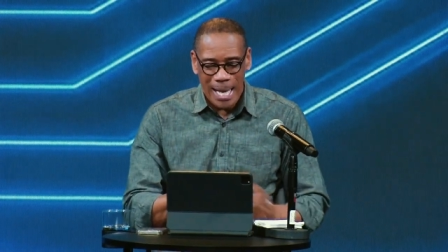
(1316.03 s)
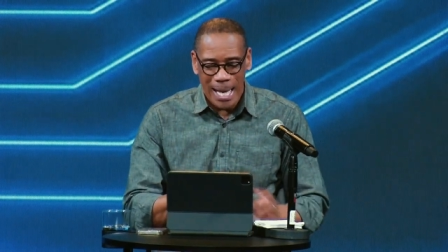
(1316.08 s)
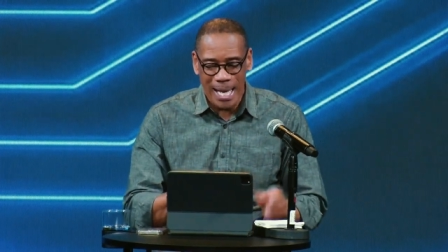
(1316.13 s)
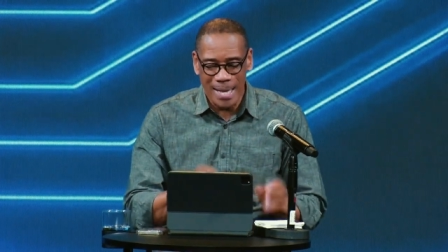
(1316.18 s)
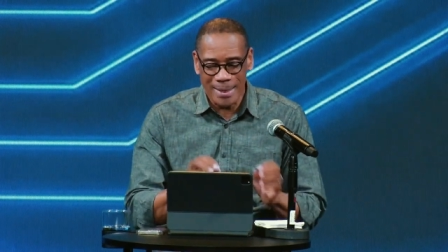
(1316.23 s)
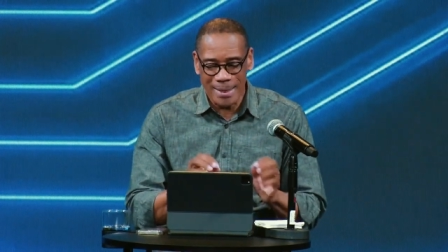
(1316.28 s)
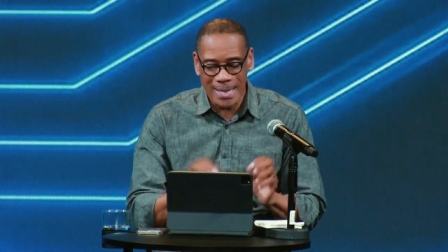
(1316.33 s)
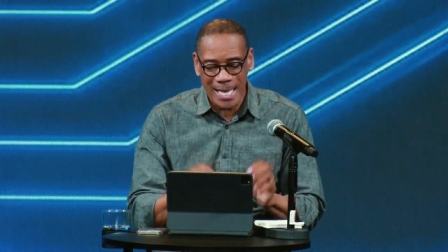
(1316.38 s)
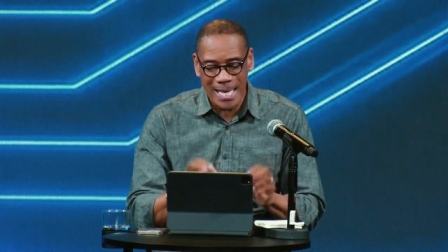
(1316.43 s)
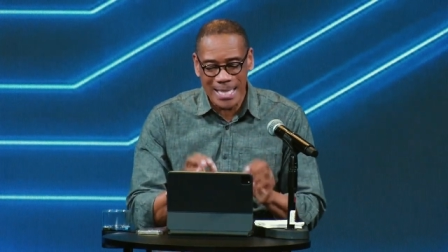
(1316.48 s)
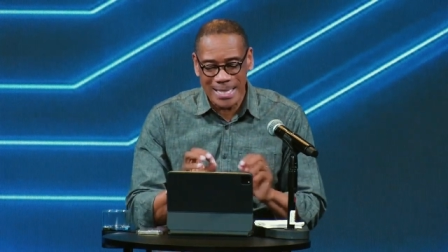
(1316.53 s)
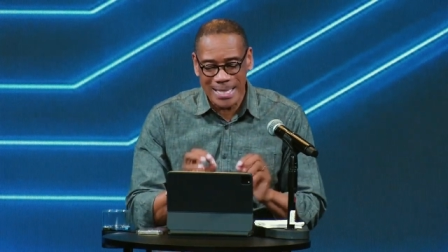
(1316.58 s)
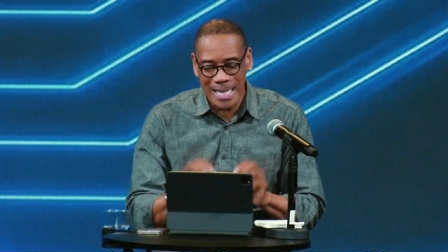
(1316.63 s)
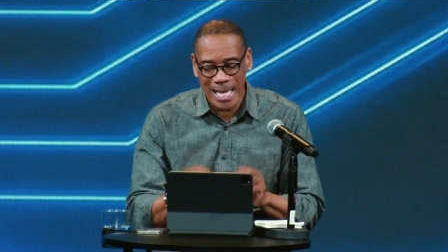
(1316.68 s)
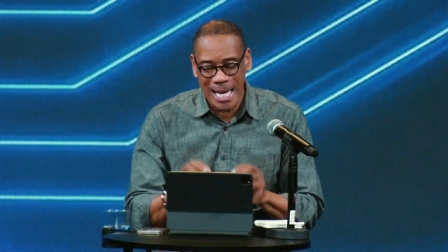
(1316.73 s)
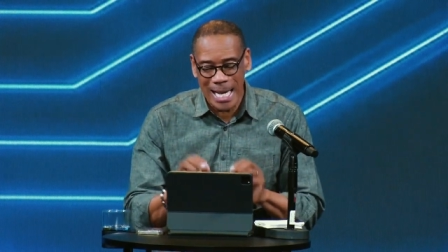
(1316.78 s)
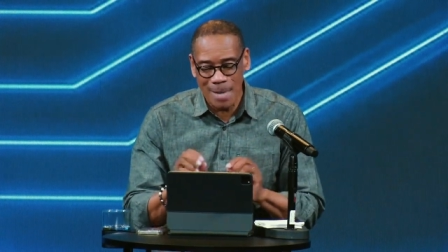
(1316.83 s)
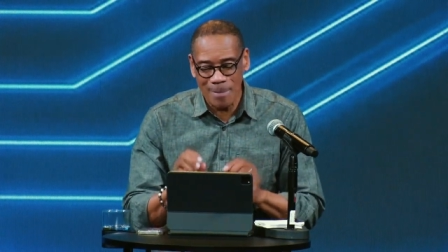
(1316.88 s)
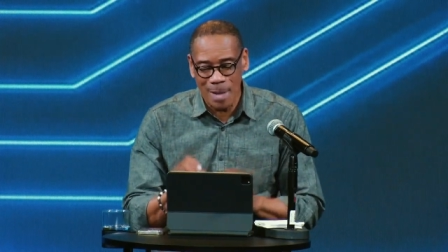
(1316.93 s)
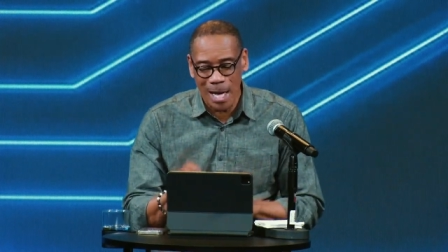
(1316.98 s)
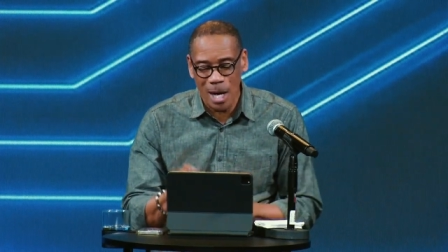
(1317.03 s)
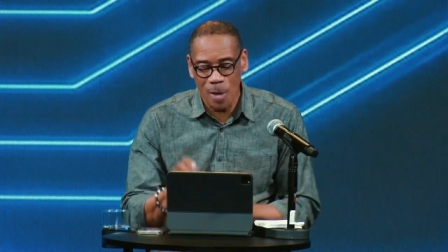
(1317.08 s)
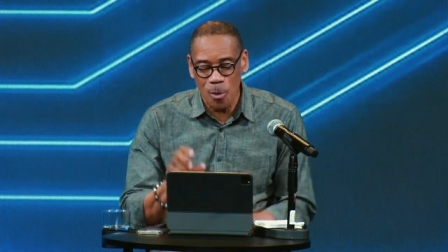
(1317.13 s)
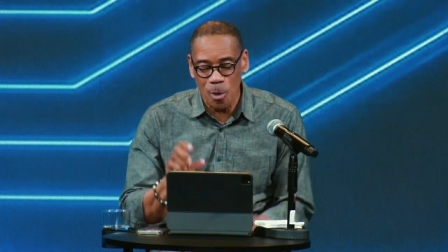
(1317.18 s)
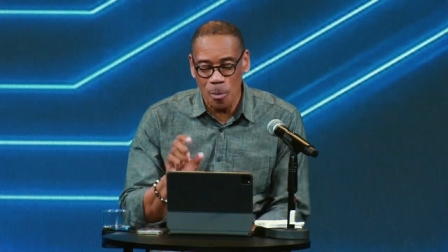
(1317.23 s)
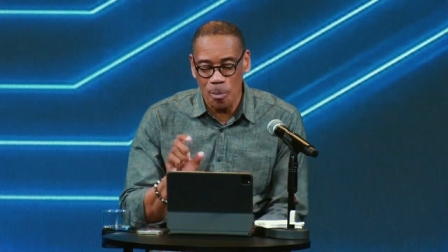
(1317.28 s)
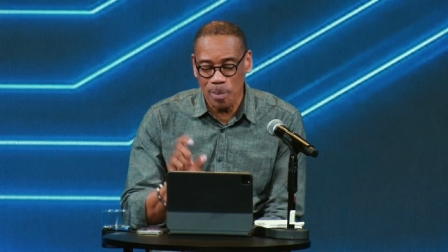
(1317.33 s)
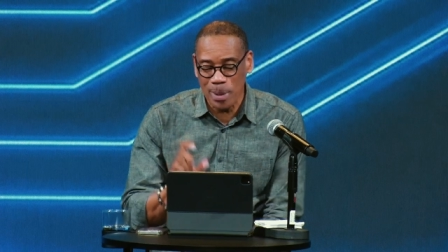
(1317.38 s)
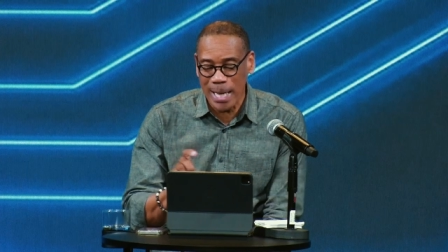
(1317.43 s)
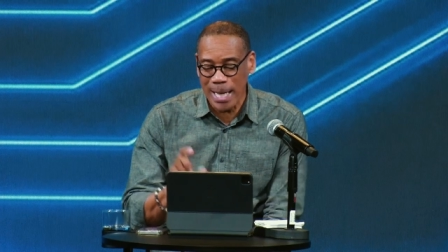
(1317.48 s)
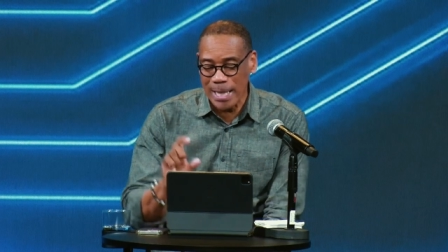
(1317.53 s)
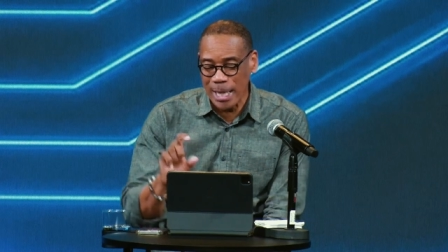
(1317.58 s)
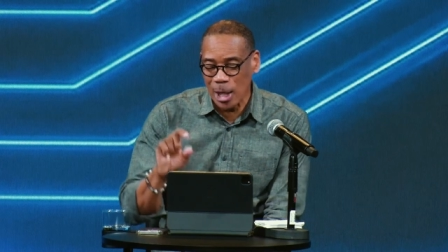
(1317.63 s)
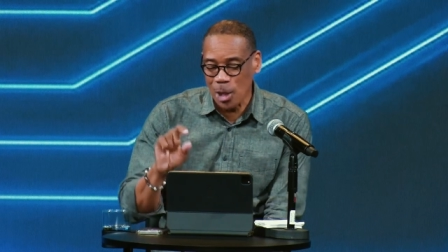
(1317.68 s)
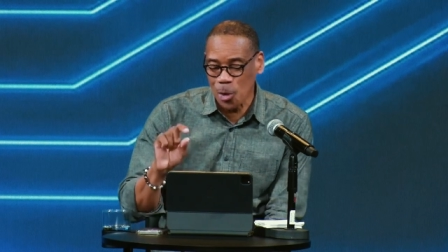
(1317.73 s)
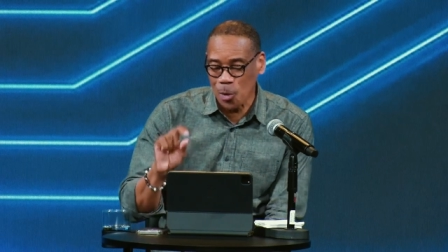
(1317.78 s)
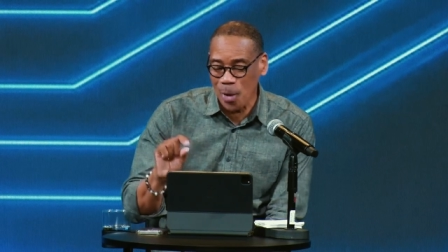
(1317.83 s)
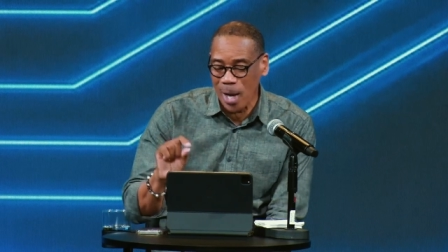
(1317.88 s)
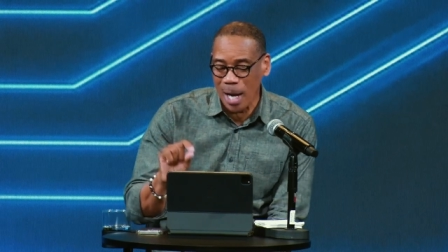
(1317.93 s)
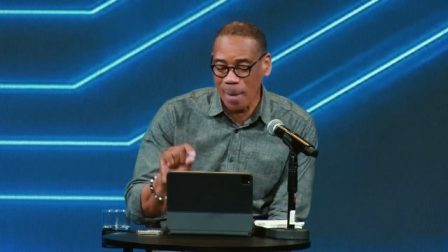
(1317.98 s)
At that time, I will plant a
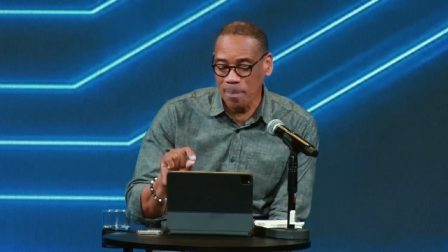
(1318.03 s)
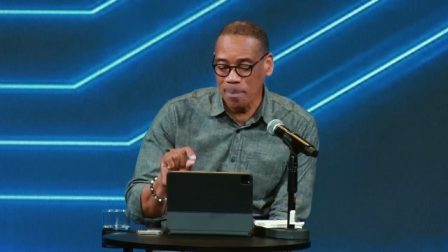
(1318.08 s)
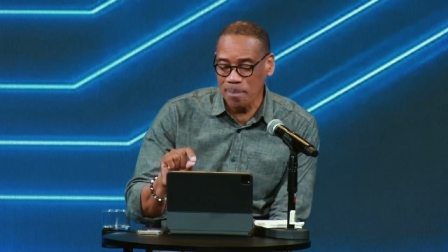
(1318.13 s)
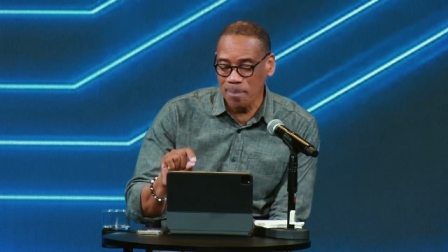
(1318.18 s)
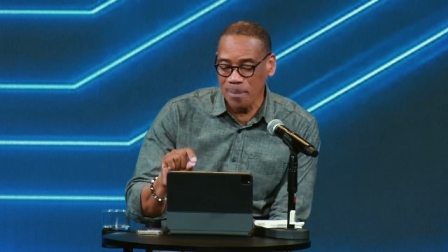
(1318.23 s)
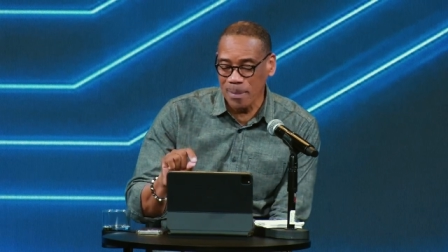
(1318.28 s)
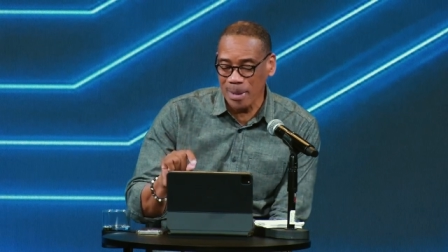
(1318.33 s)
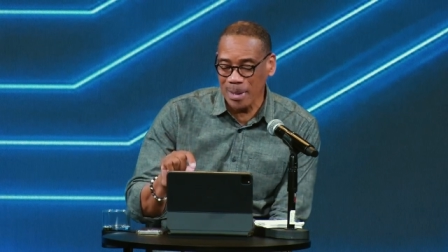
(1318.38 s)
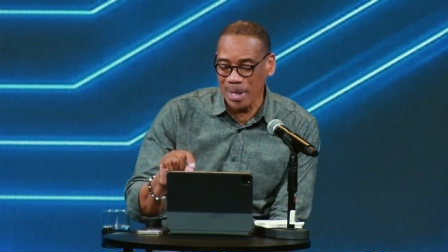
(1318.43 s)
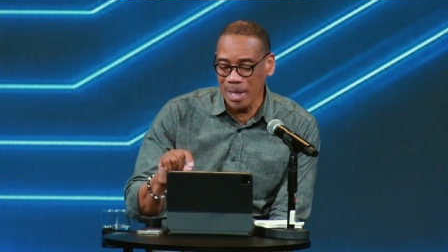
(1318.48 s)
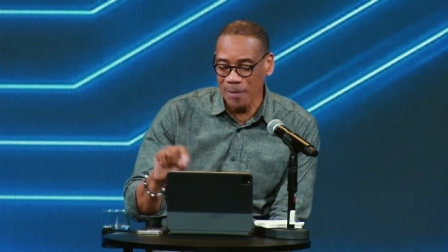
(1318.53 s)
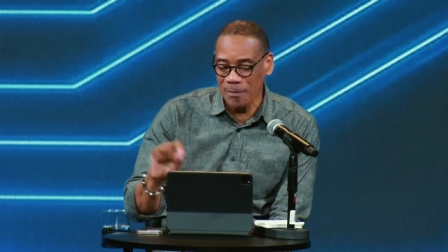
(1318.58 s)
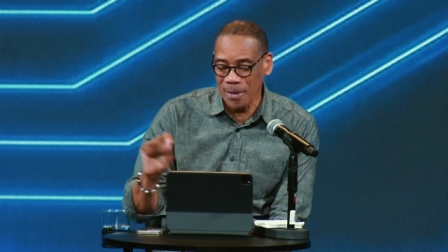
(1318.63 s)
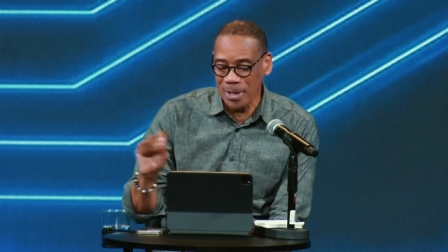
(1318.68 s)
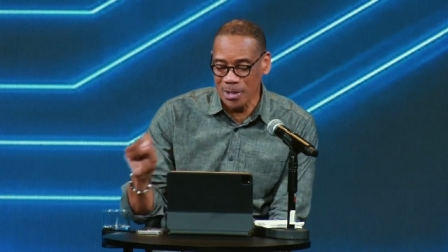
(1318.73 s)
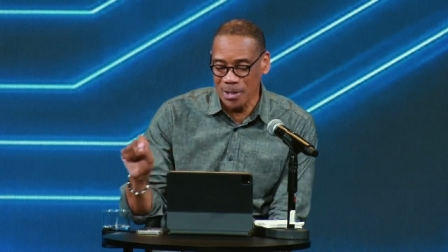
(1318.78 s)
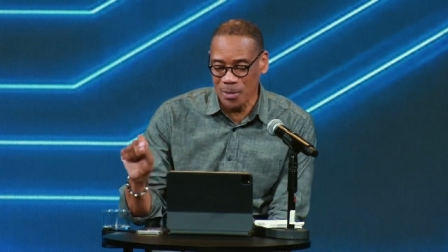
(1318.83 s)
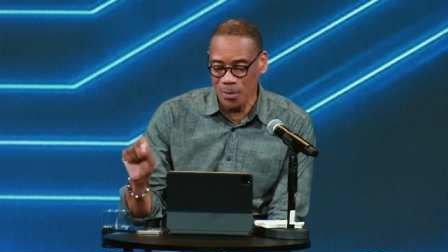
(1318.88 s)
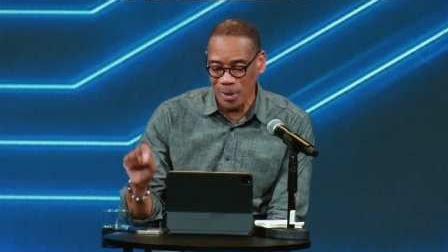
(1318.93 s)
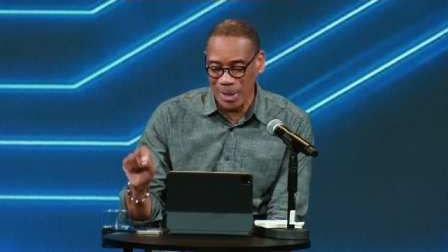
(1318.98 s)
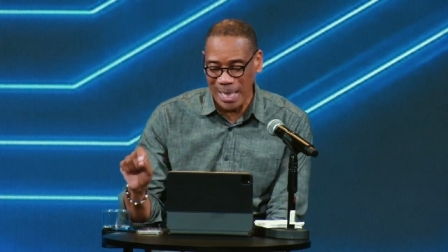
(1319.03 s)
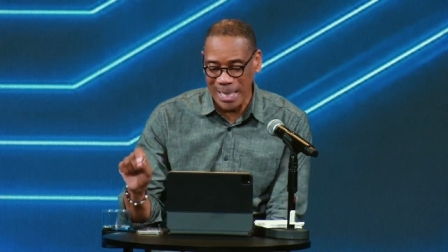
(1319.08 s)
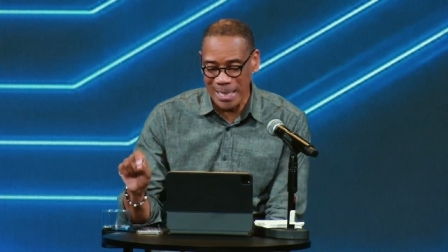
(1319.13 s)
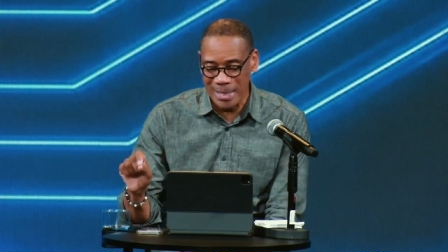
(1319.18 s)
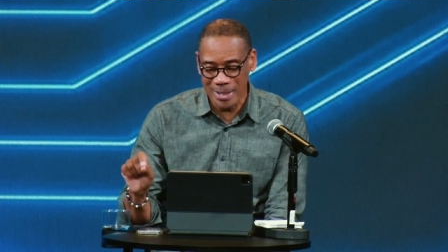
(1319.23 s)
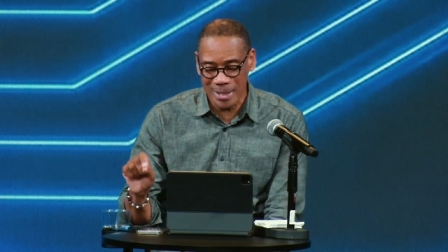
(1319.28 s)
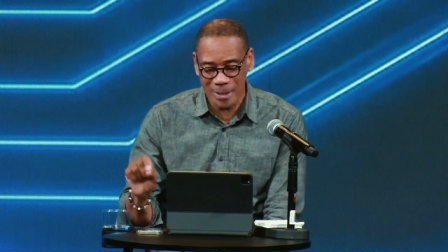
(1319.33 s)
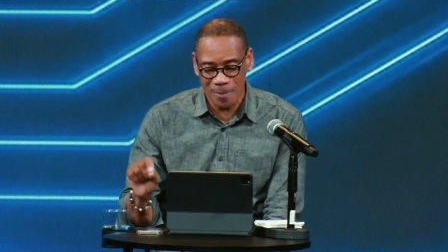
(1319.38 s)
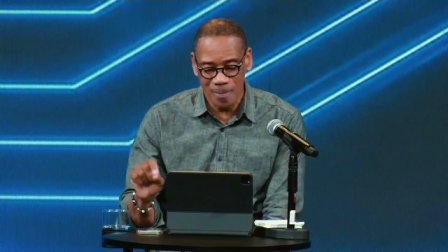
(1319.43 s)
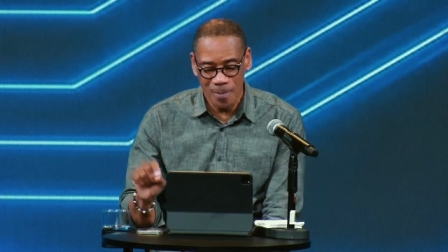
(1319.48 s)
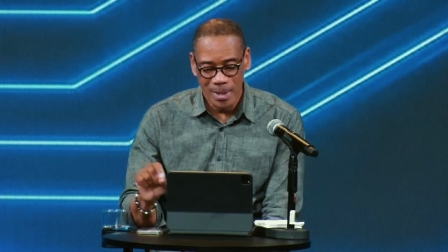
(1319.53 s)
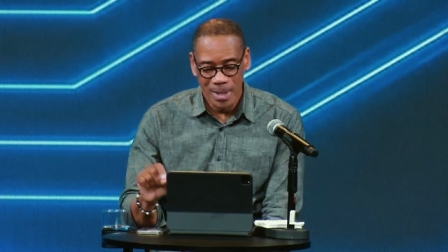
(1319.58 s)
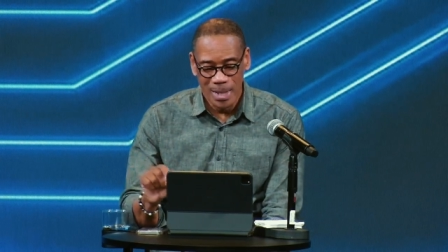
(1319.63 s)
crop of Israelites